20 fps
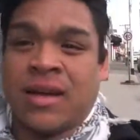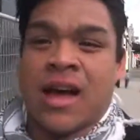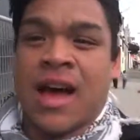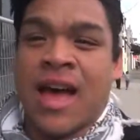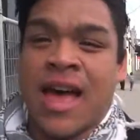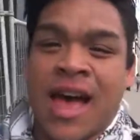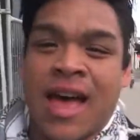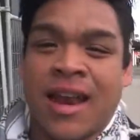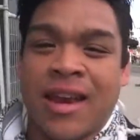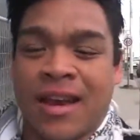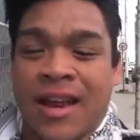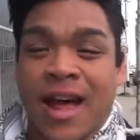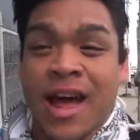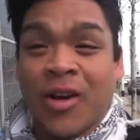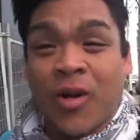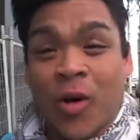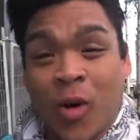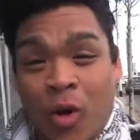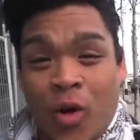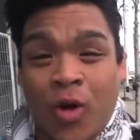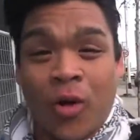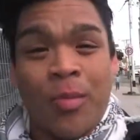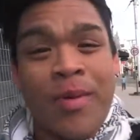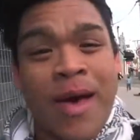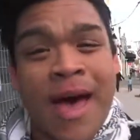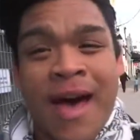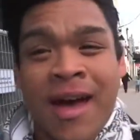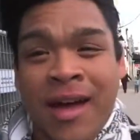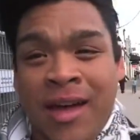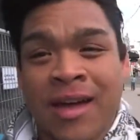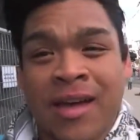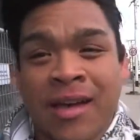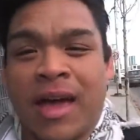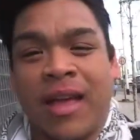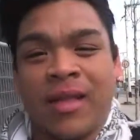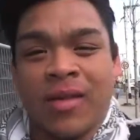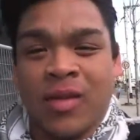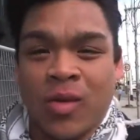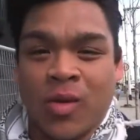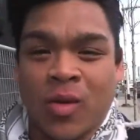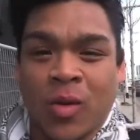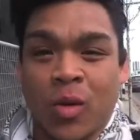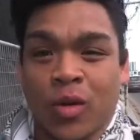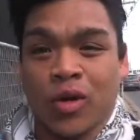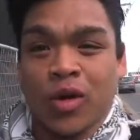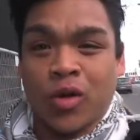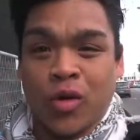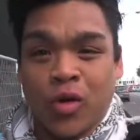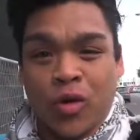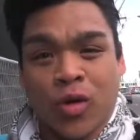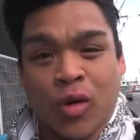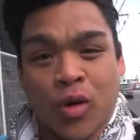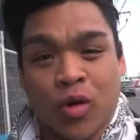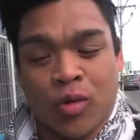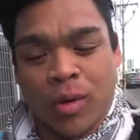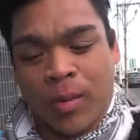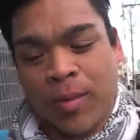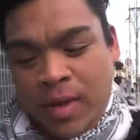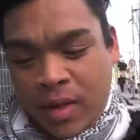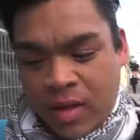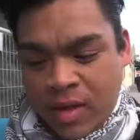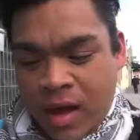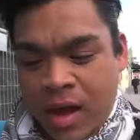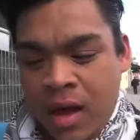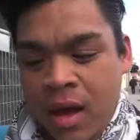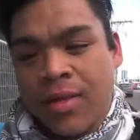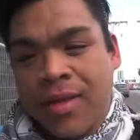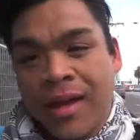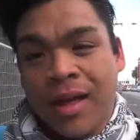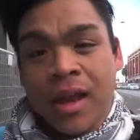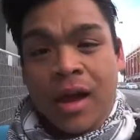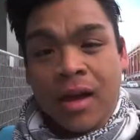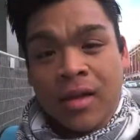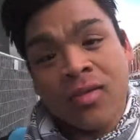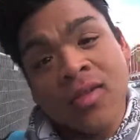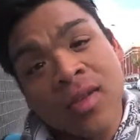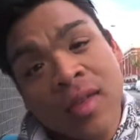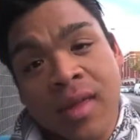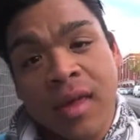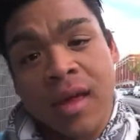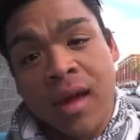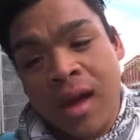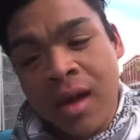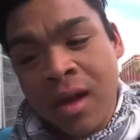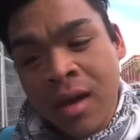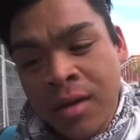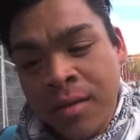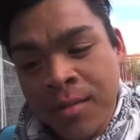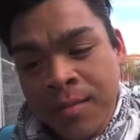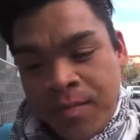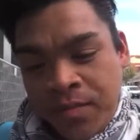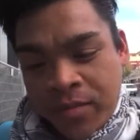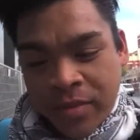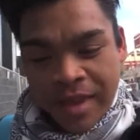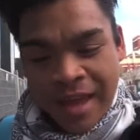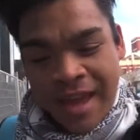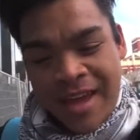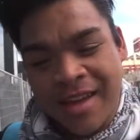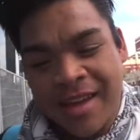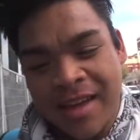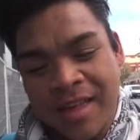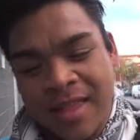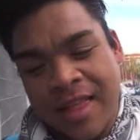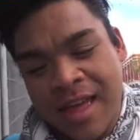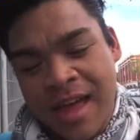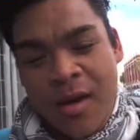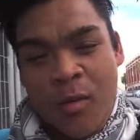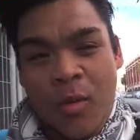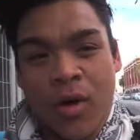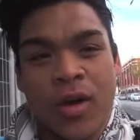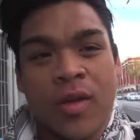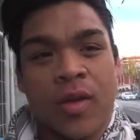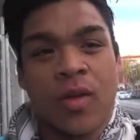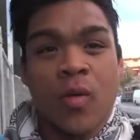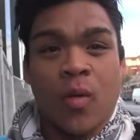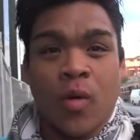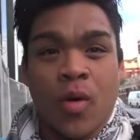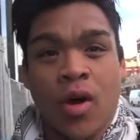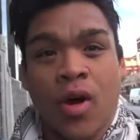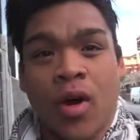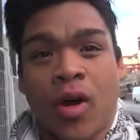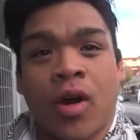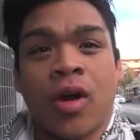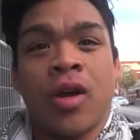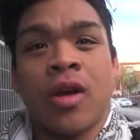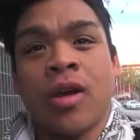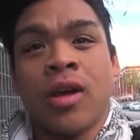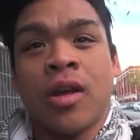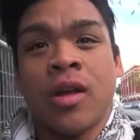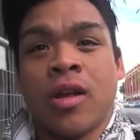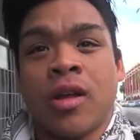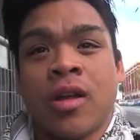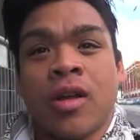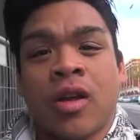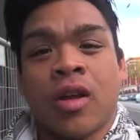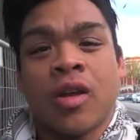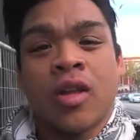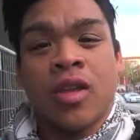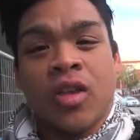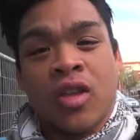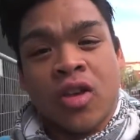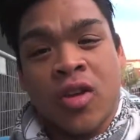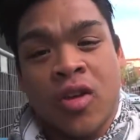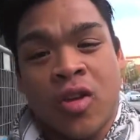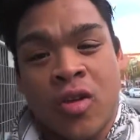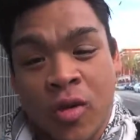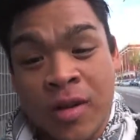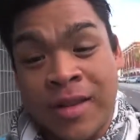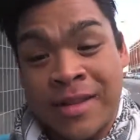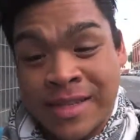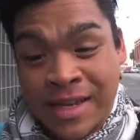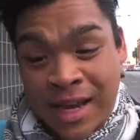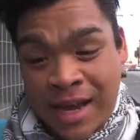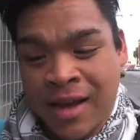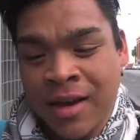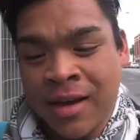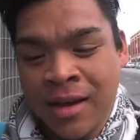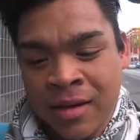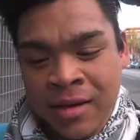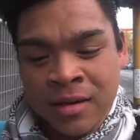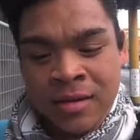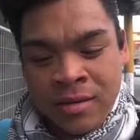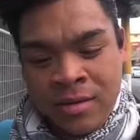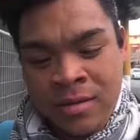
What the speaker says: I had a call back, hence you saw the two scripts there. They liked the singing. Their words were, good sing.